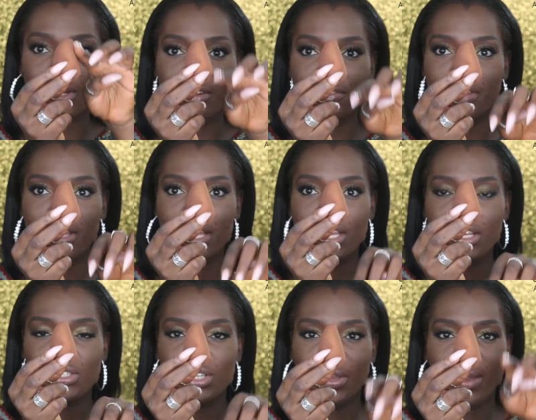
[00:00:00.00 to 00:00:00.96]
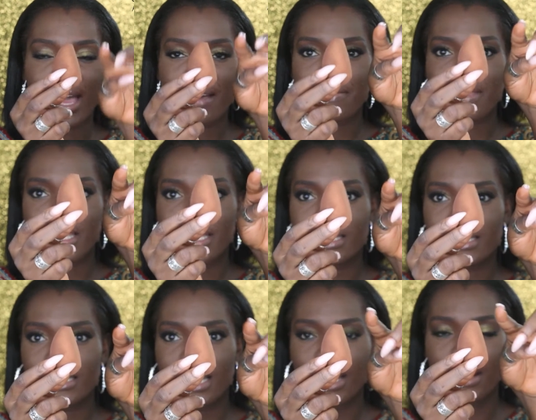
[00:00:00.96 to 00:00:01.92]
off. So you have
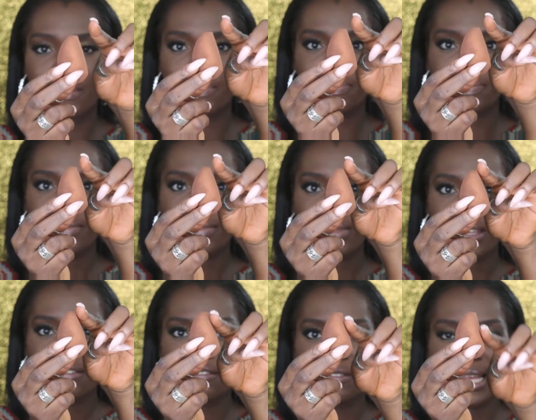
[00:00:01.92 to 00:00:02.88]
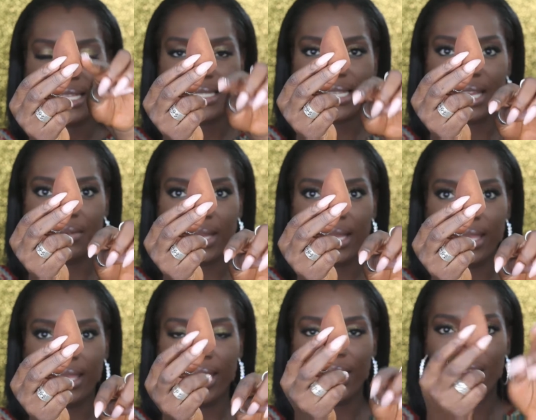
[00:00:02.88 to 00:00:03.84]
this flat side right
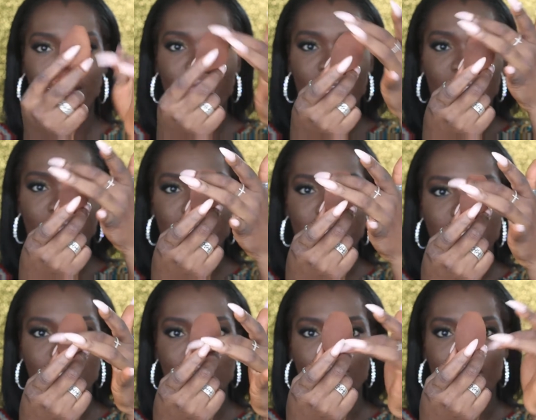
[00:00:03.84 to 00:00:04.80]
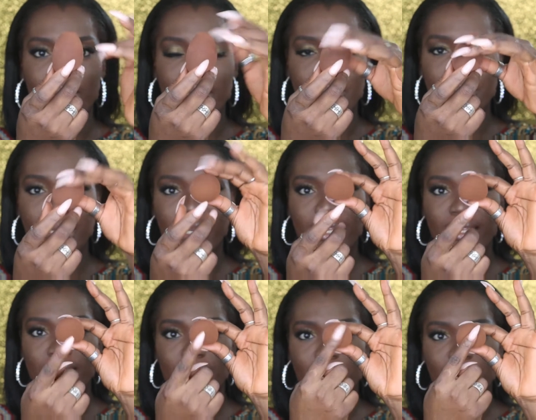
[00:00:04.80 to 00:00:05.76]
here, there's this rounded
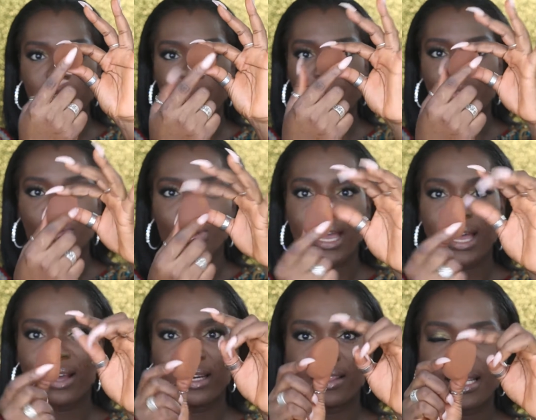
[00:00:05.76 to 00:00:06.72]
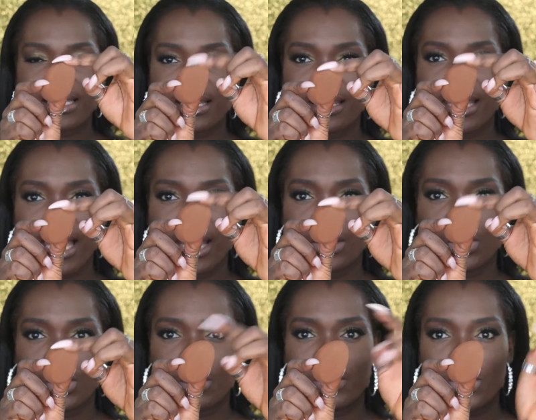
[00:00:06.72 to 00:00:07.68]
bit, the bottom is round, and there's another
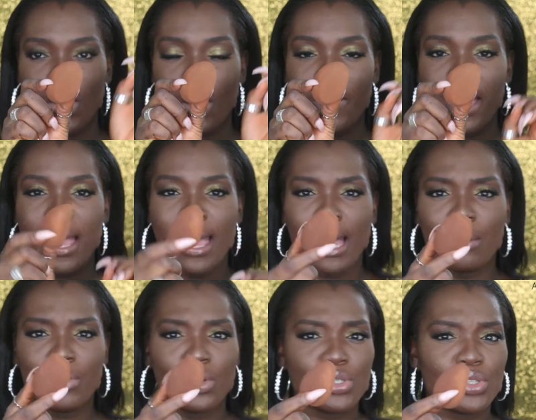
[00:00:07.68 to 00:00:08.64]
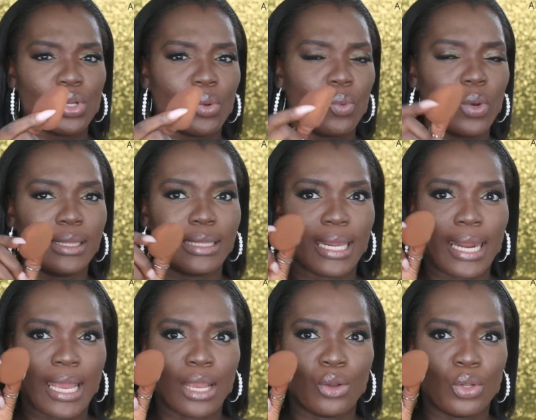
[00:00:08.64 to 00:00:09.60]
angle up top. I'm not sure what
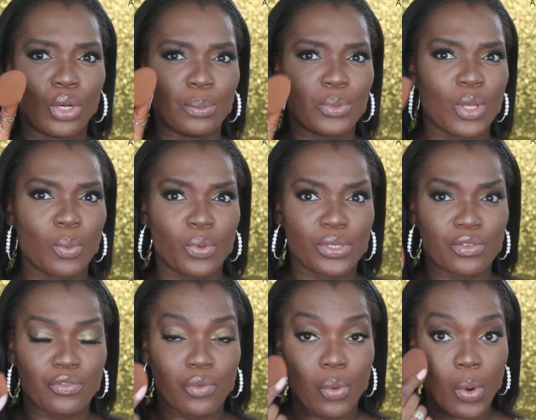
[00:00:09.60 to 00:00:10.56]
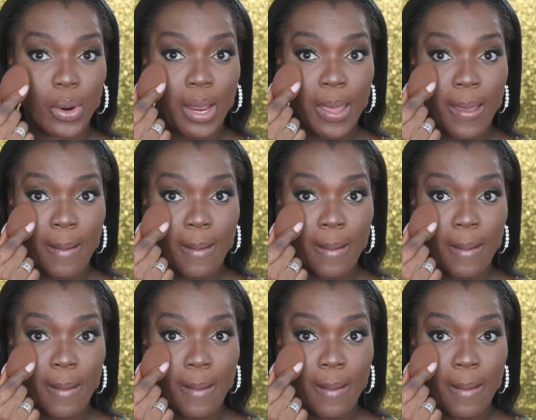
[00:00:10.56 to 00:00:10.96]
that angle up top was for,